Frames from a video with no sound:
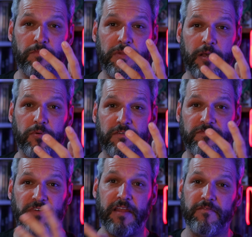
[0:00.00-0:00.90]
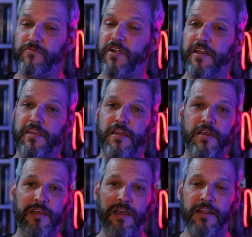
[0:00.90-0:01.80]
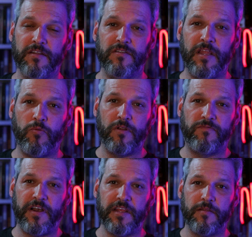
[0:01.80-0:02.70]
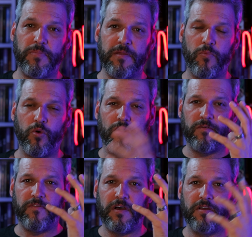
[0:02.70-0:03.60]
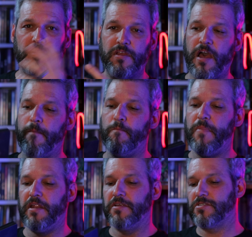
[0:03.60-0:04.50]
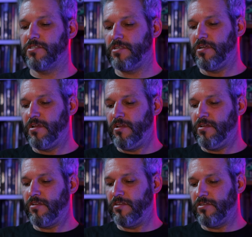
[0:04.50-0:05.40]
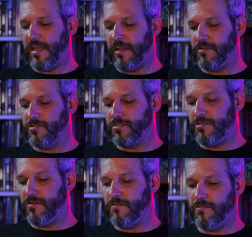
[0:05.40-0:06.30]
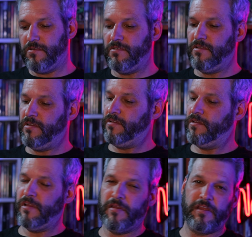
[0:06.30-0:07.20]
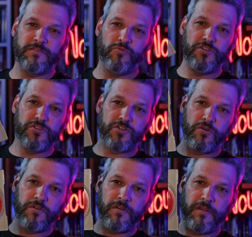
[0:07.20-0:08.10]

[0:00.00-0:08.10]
to be able to fight Freddy, and they wanted Freddy to be more of a menace, because you can't just, I guess once you start